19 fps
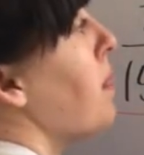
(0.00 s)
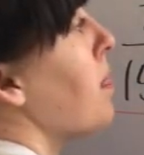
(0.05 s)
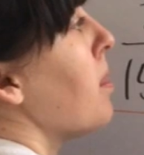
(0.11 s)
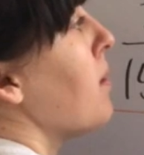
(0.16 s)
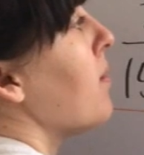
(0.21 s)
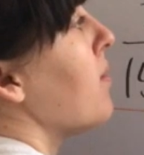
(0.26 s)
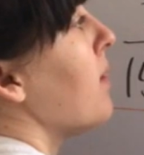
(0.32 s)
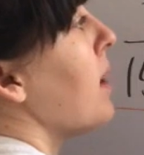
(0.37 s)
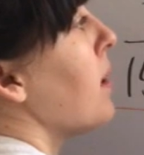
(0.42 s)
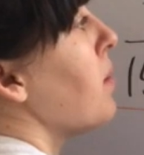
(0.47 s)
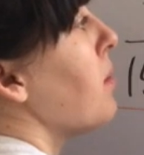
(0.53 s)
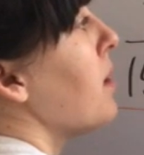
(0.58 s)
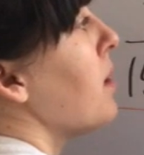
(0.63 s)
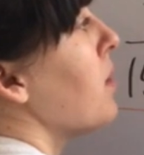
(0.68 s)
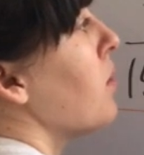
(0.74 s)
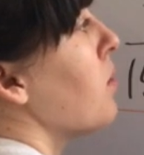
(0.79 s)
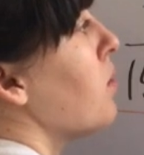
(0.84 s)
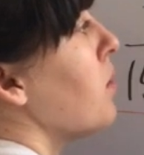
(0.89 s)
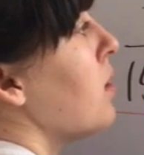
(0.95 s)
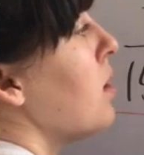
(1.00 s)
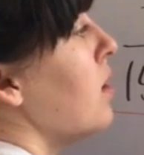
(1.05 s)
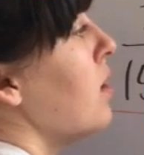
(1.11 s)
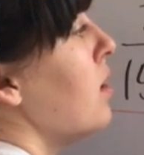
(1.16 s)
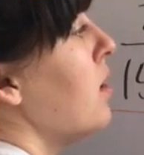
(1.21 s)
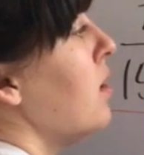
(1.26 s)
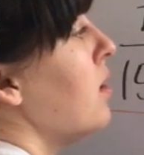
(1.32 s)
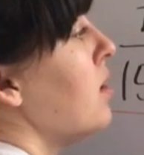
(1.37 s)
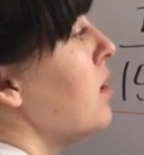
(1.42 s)
Divide by
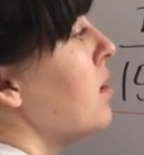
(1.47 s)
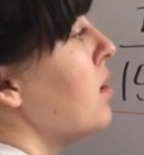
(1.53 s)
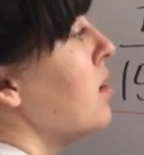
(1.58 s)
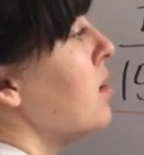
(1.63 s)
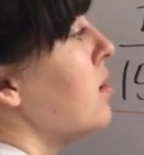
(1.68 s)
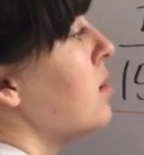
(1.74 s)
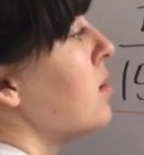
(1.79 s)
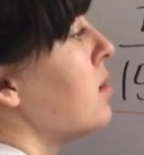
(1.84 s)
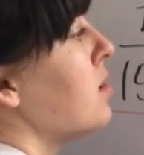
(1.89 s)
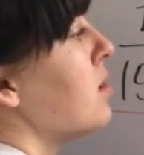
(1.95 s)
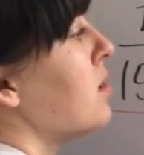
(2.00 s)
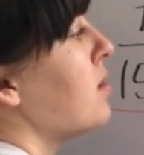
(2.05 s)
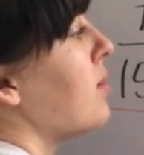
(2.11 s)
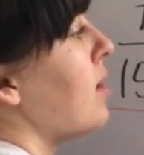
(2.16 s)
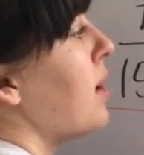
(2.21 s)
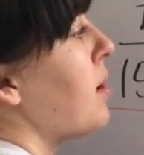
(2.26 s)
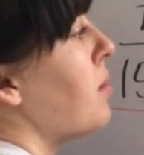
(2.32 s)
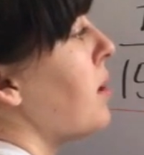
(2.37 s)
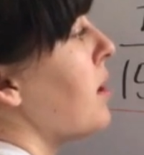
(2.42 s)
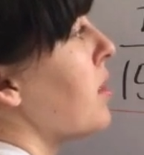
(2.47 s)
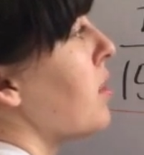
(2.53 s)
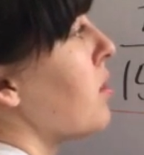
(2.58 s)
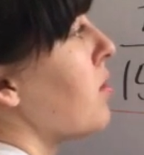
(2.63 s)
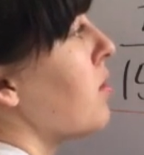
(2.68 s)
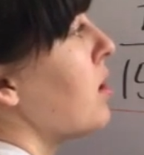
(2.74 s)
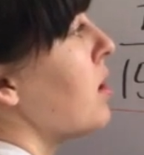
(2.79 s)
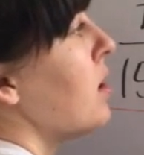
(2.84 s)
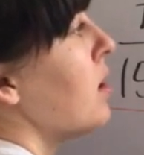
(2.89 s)
3, divide by
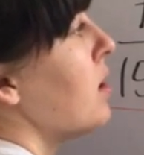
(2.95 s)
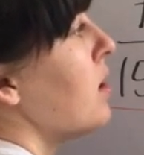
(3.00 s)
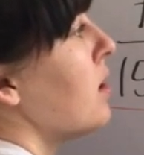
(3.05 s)
3.